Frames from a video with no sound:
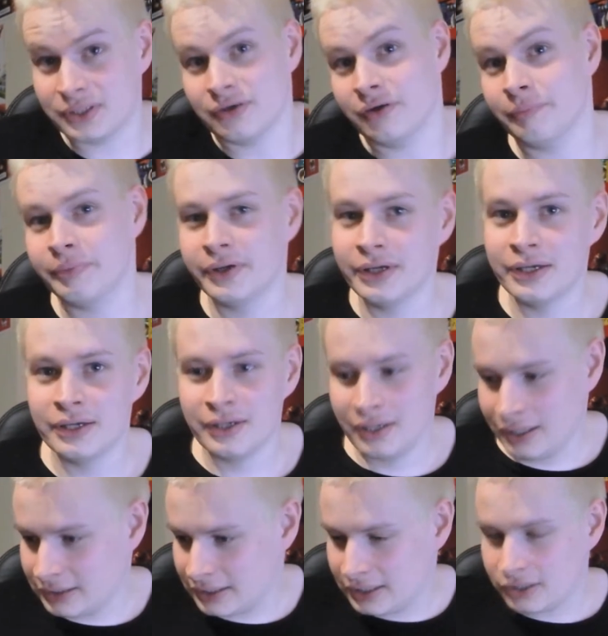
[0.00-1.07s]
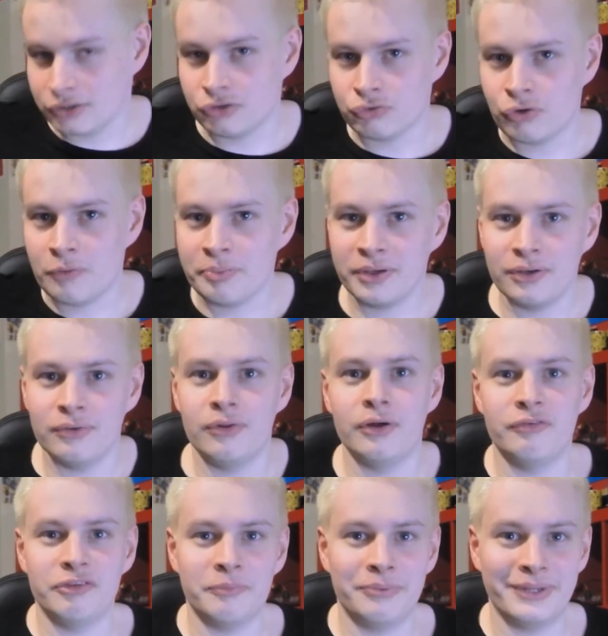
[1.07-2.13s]
scope. And then you go dropping it all
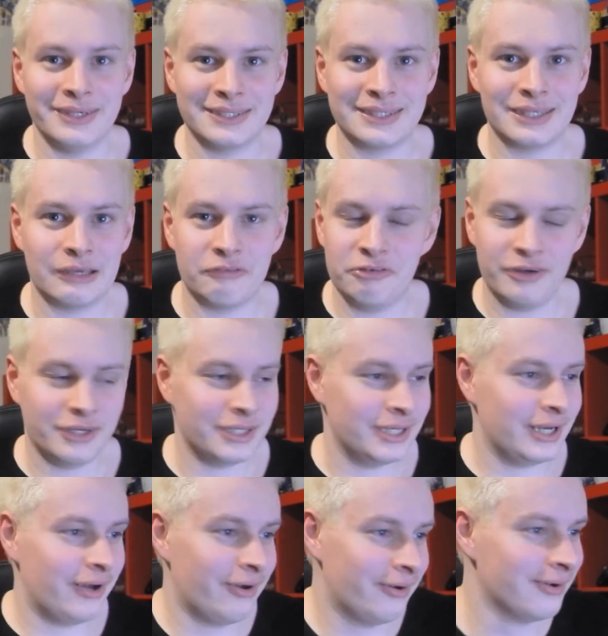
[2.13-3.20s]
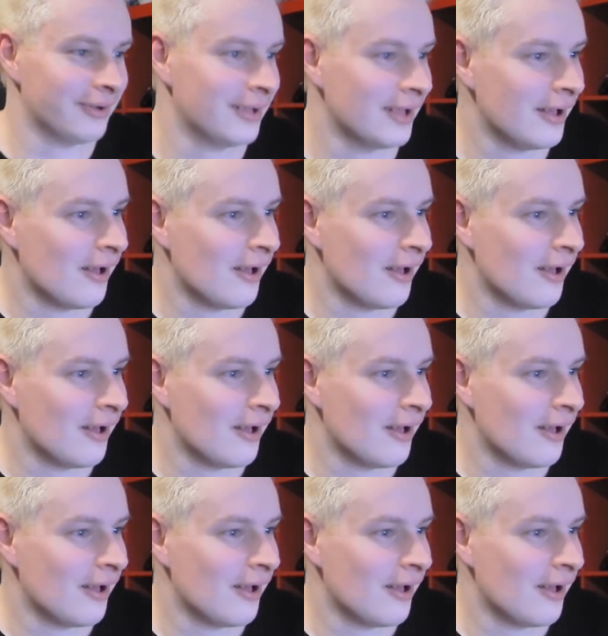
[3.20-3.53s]
over the place. Like, fucking hell.